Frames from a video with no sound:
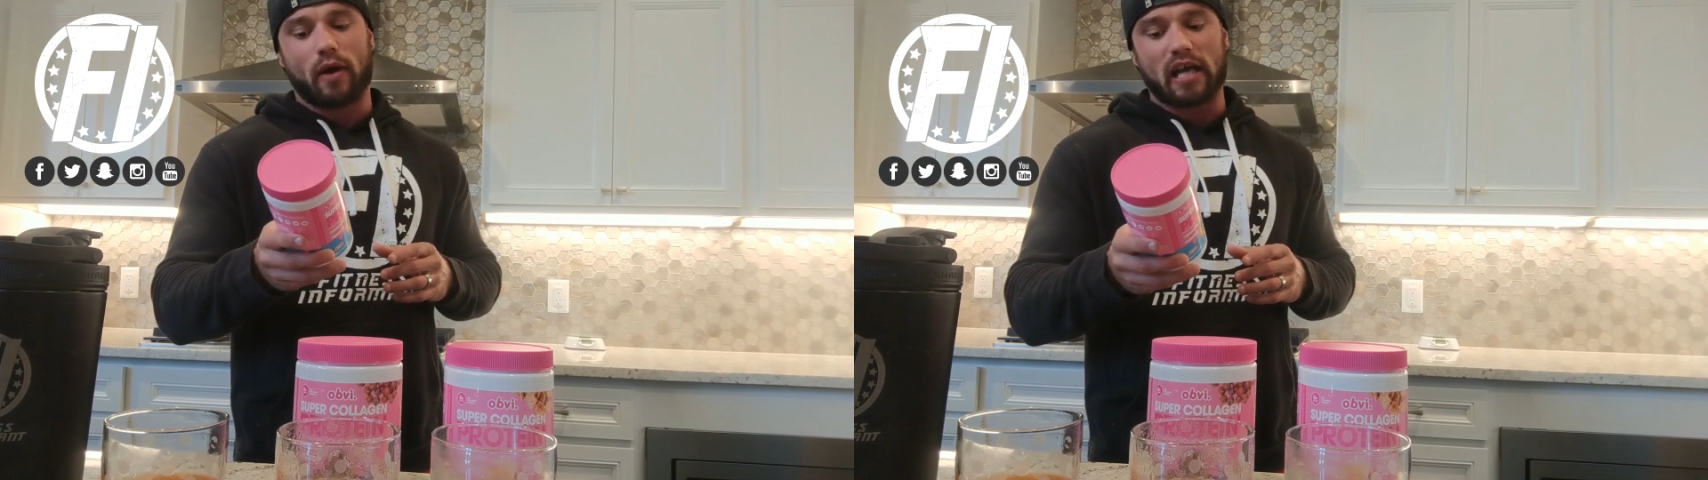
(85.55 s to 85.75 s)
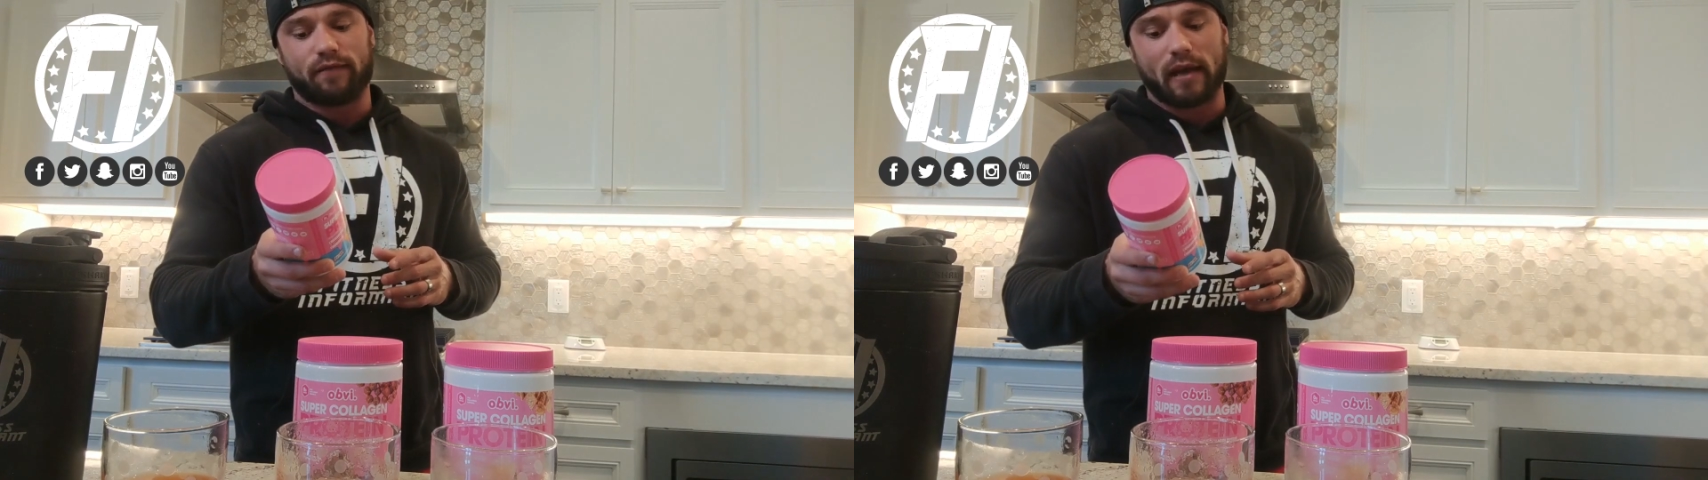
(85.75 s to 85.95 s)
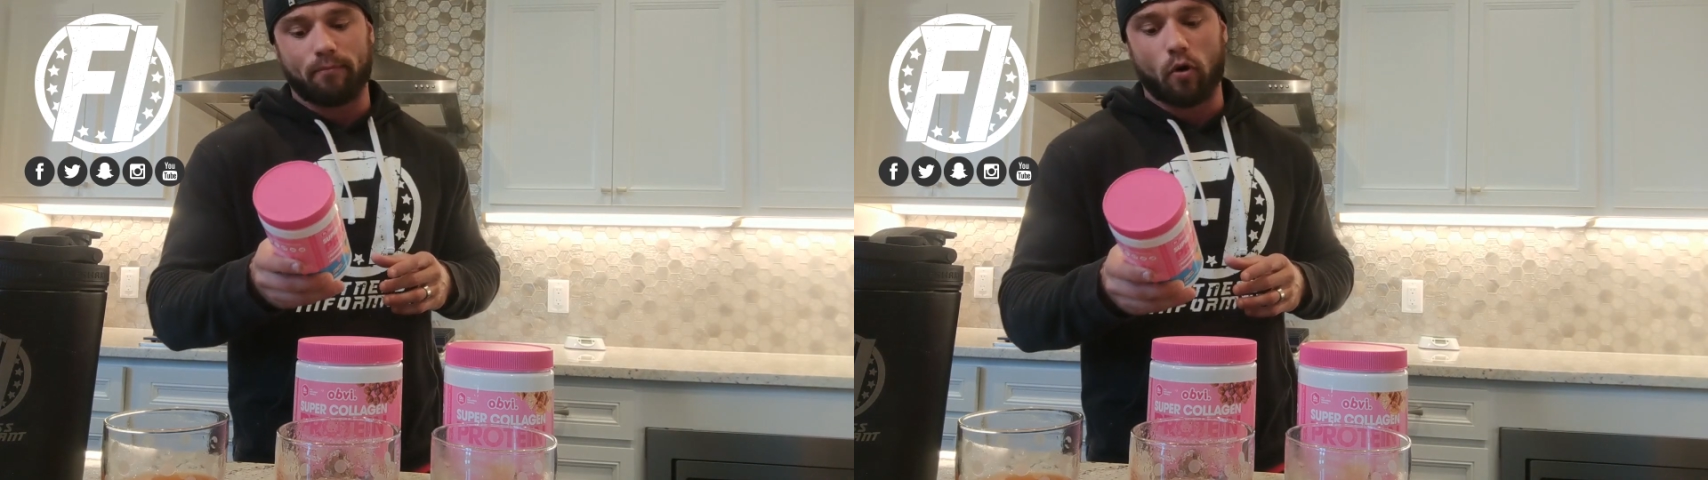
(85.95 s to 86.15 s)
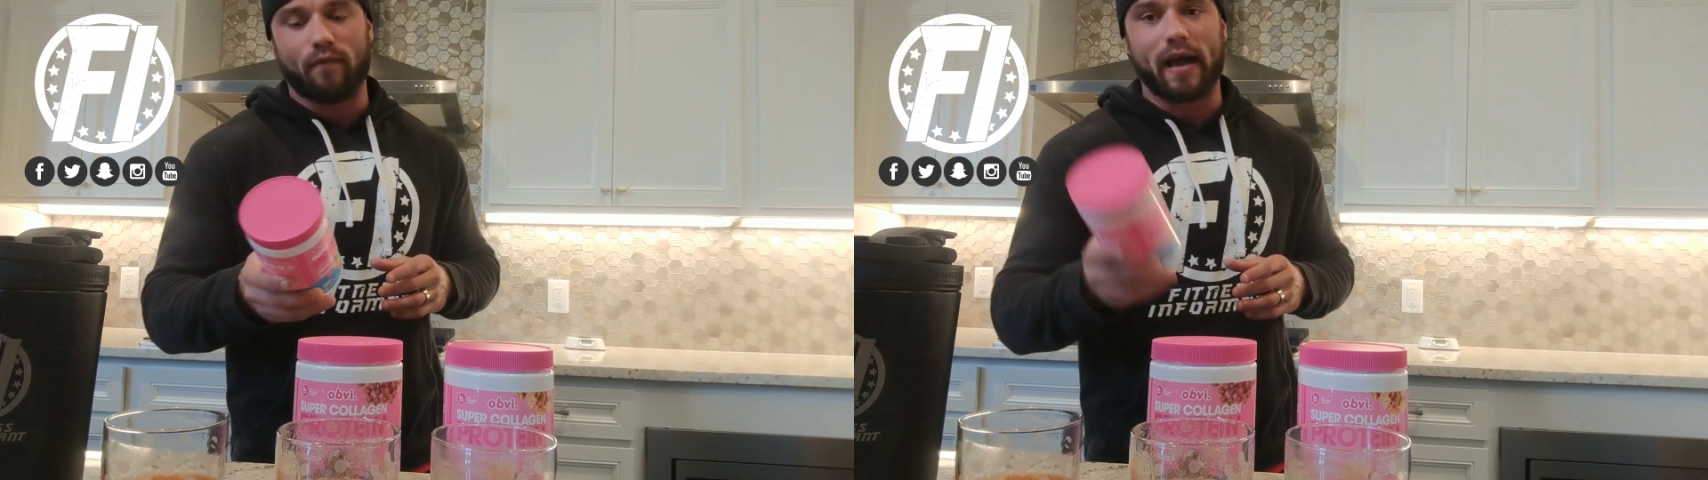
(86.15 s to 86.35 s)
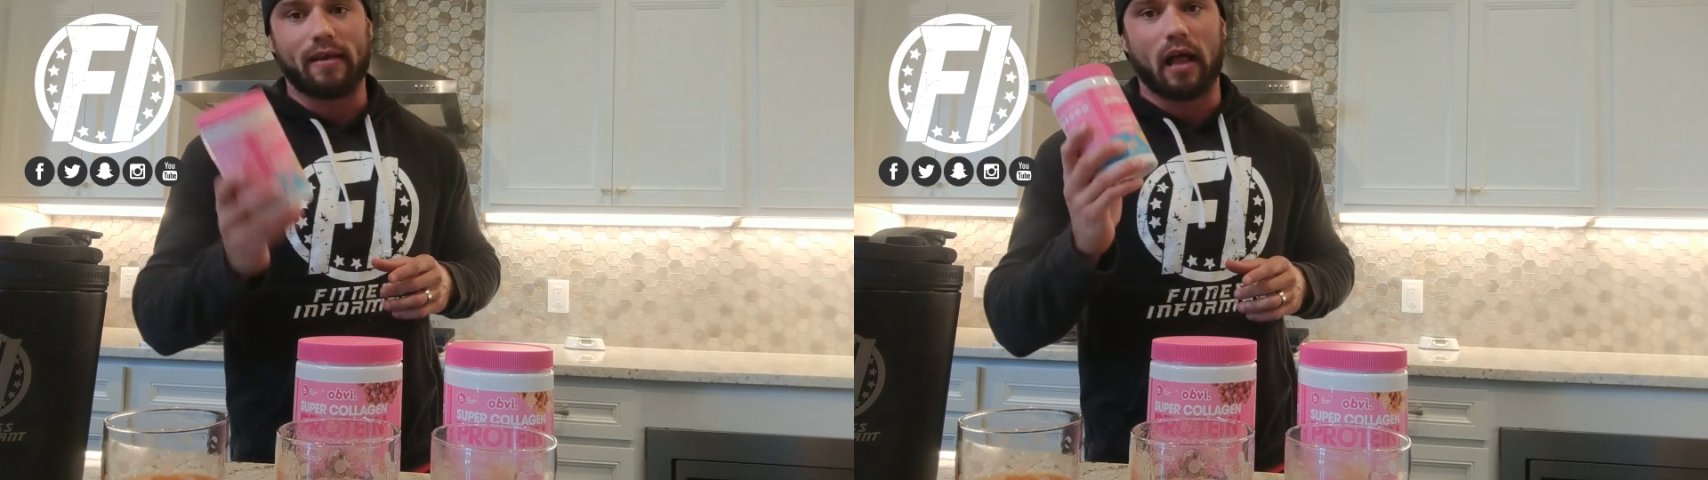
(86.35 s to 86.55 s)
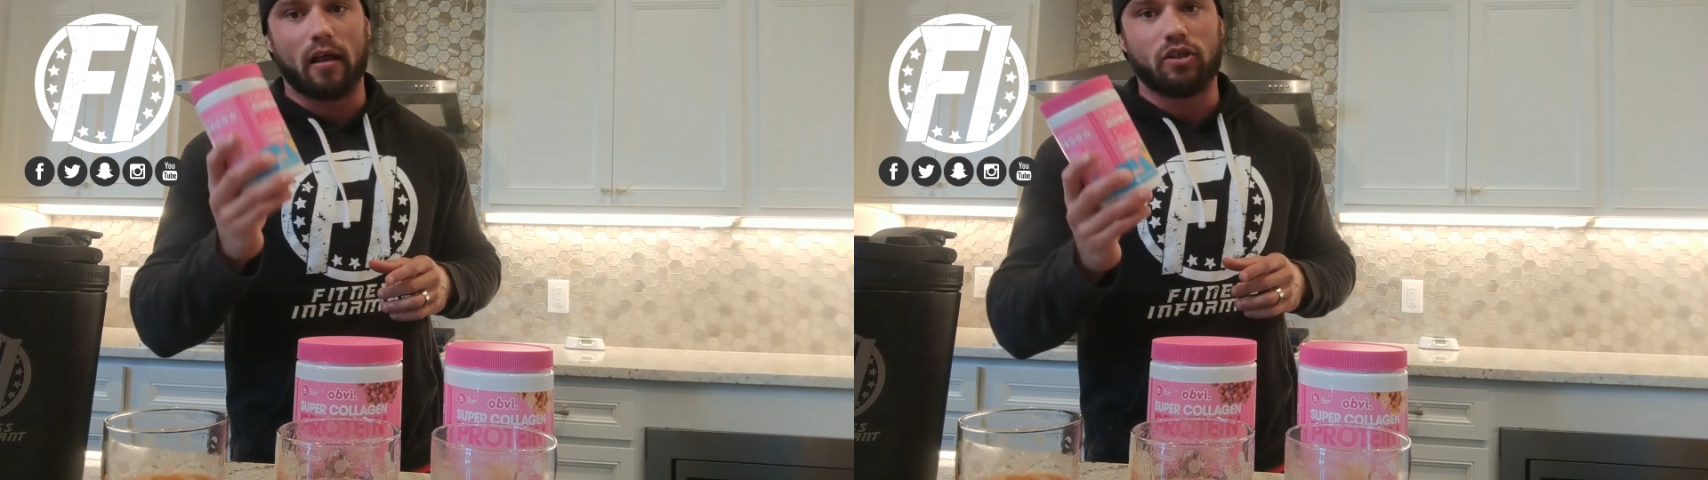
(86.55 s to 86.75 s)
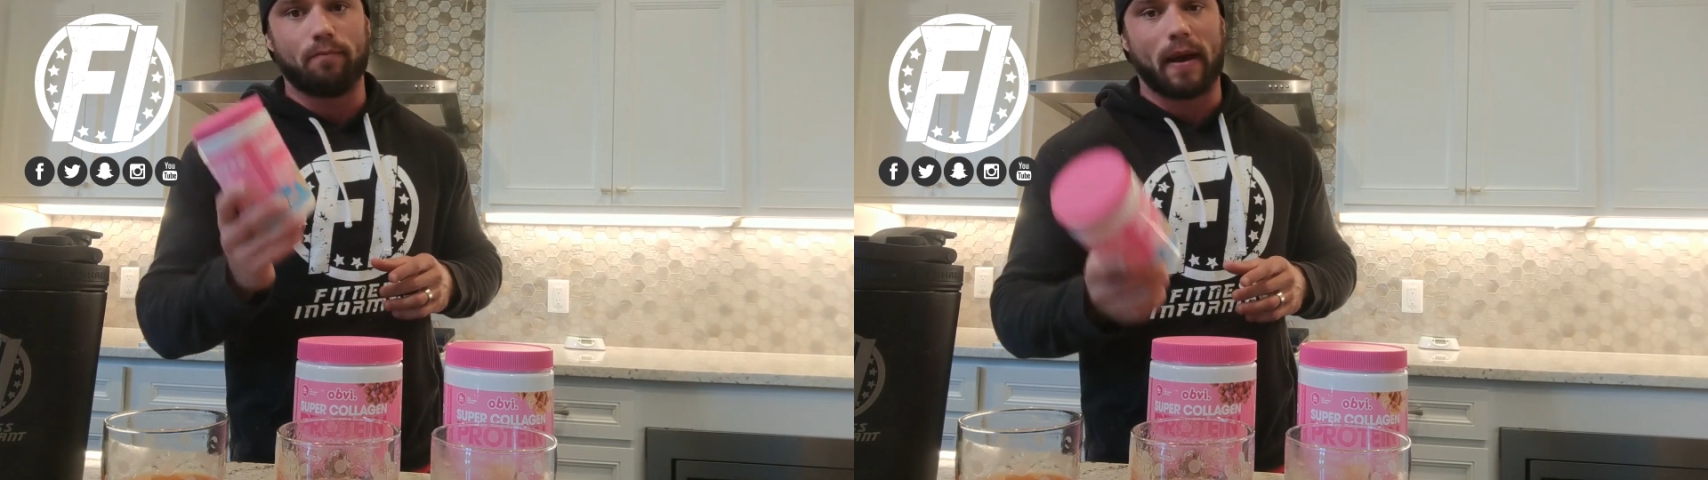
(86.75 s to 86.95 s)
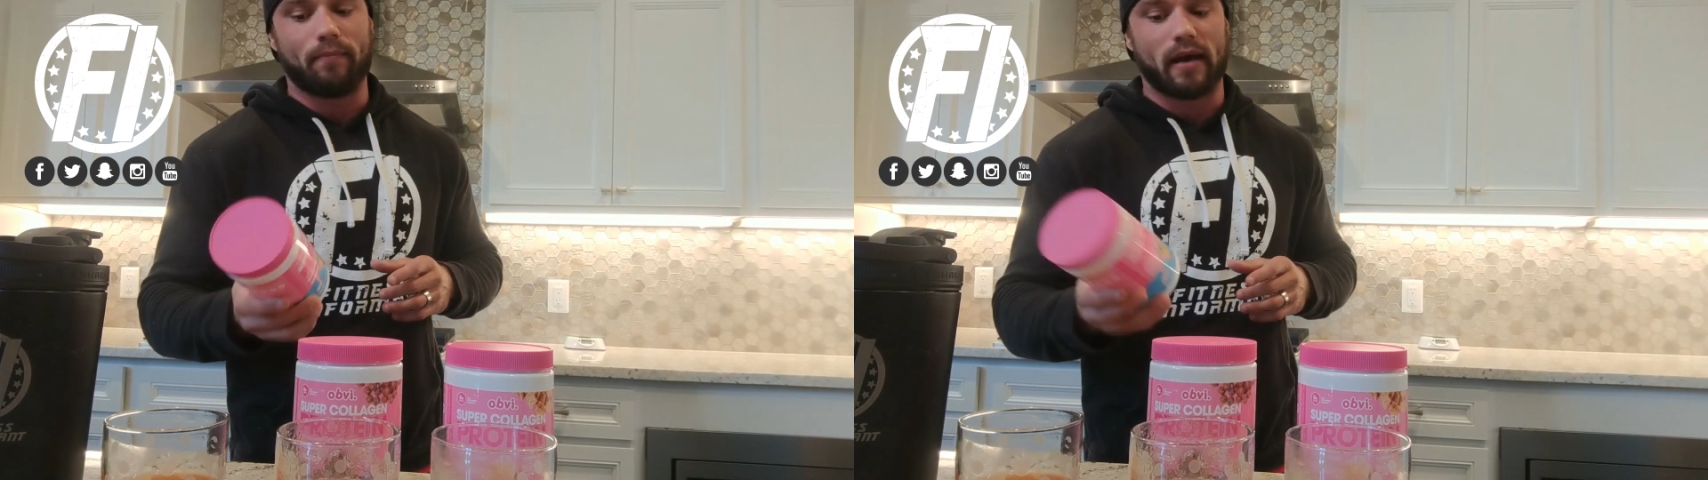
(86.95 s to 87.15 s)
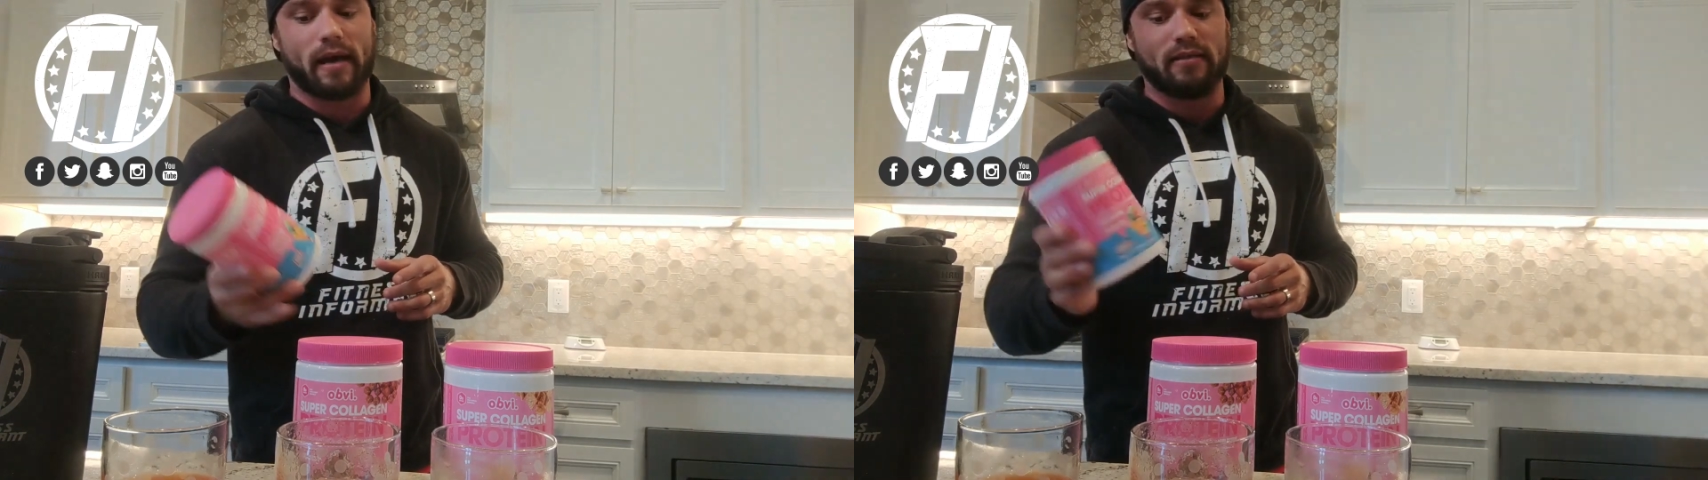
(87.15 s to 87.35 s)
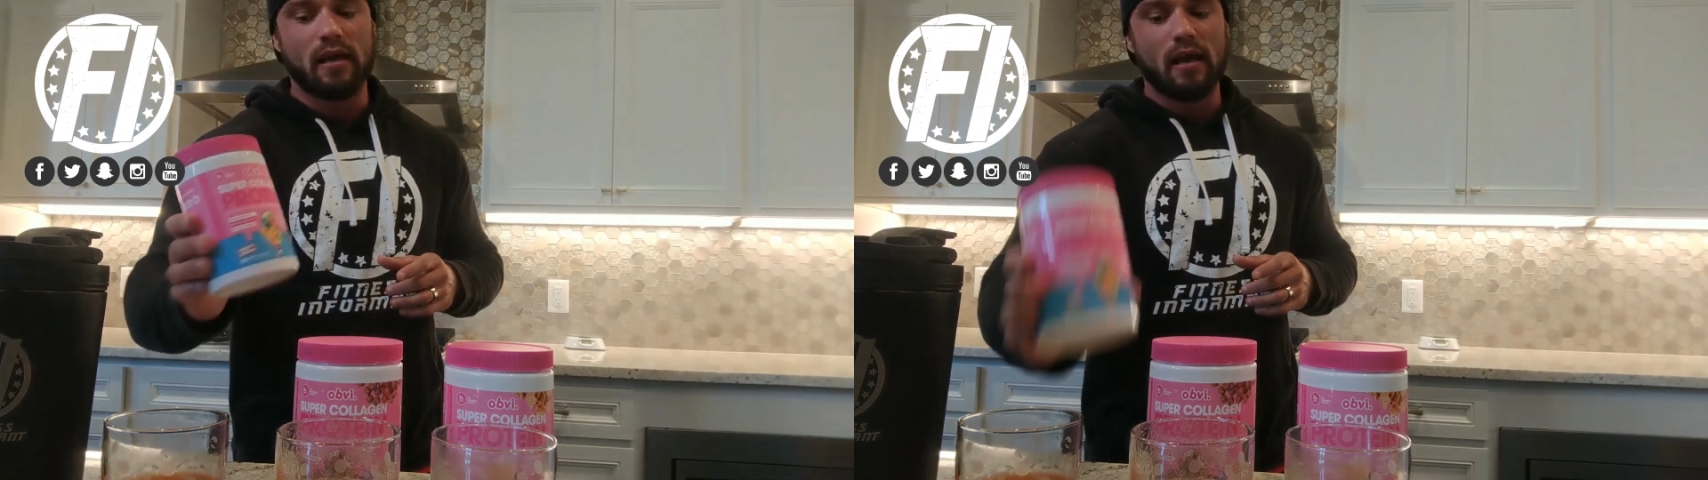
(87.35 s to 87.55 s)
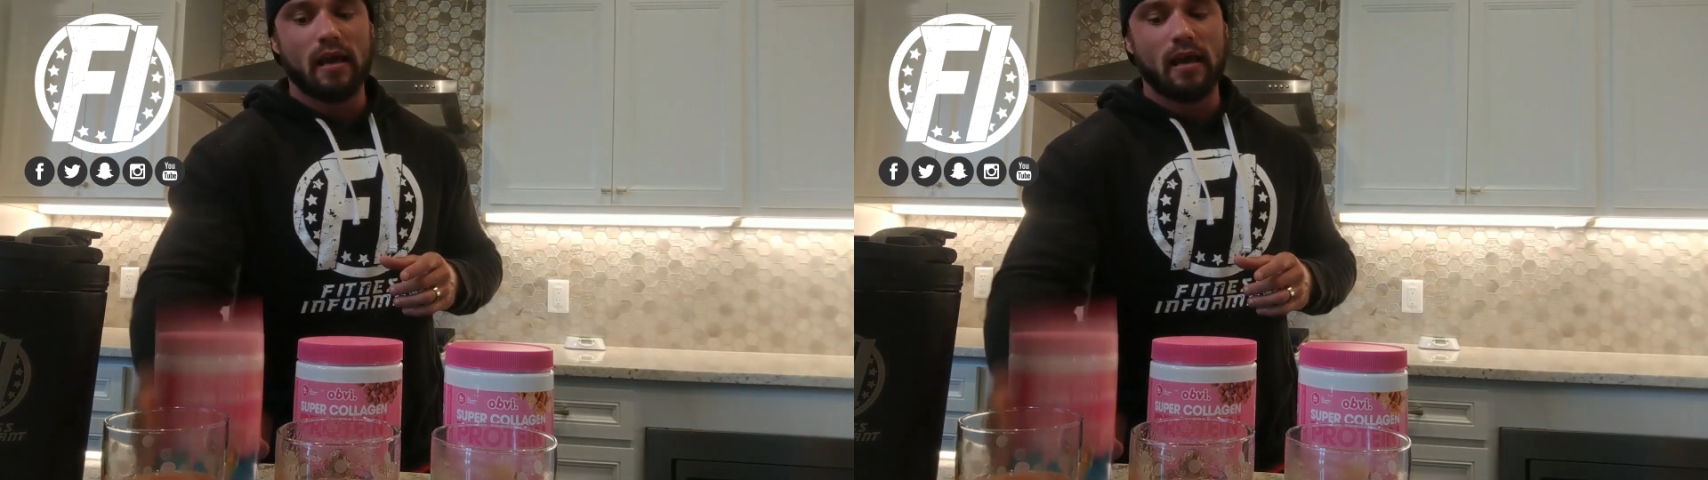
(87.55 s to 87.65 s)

grass-fed bovine collagen peptides